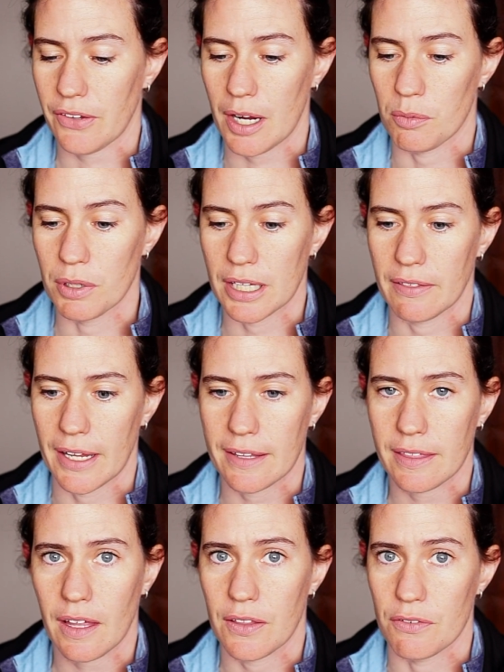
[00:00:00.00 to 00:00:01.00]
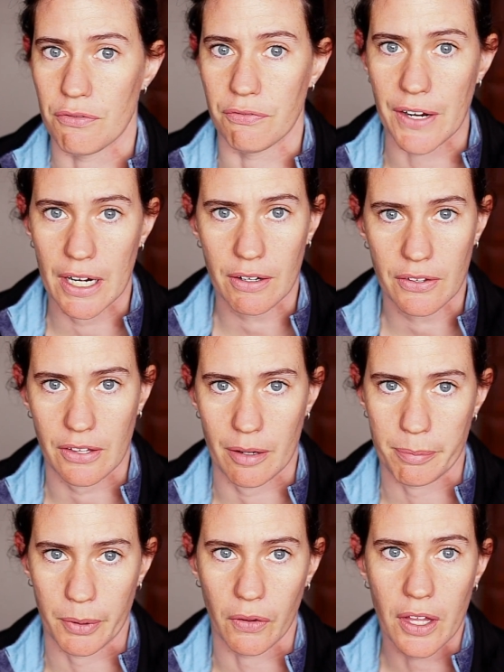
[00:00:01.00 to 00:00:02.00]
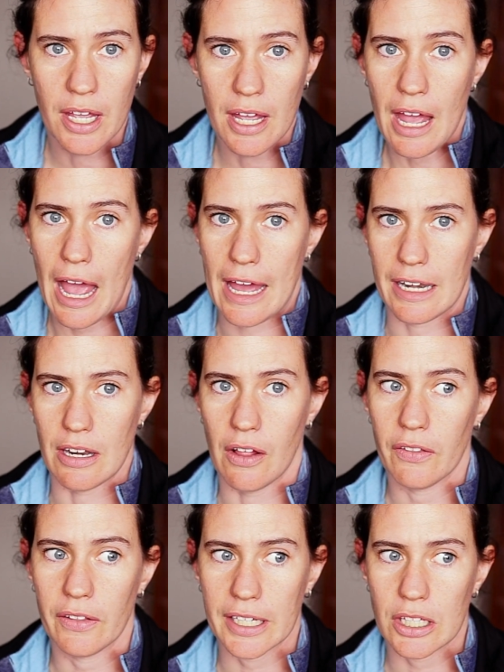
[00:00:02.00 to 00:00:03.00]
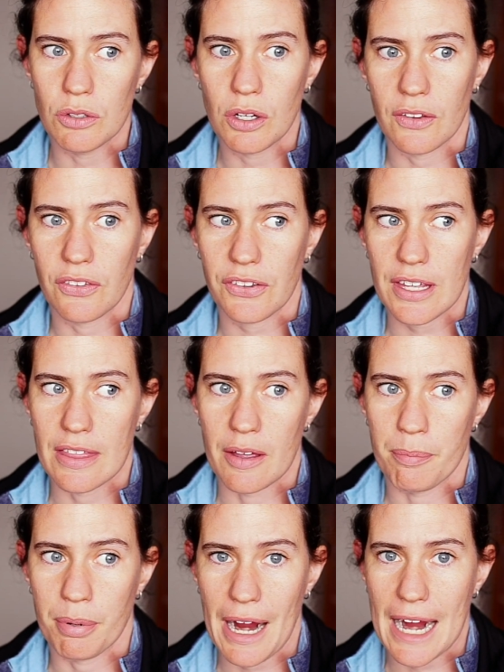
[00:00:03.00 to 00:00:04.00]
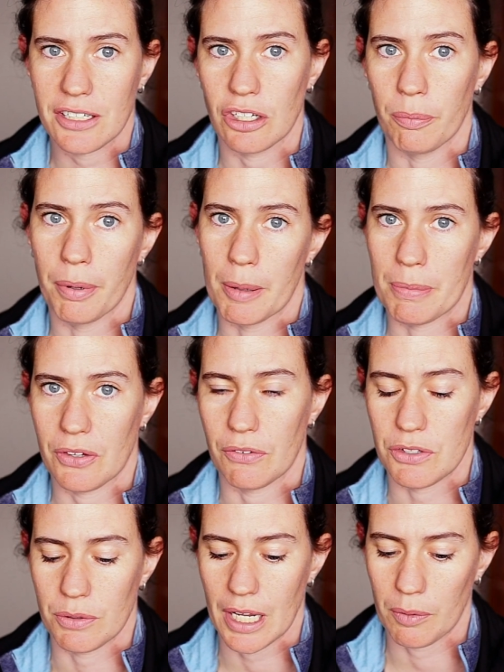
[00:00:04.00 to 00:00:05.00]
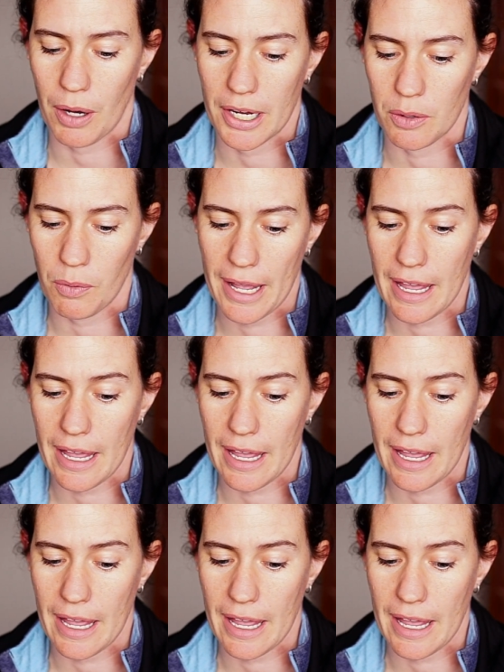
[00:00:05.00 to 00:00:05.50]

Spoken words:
I really like that. They're very simple, and like you could see the practical purpose of doing it right away.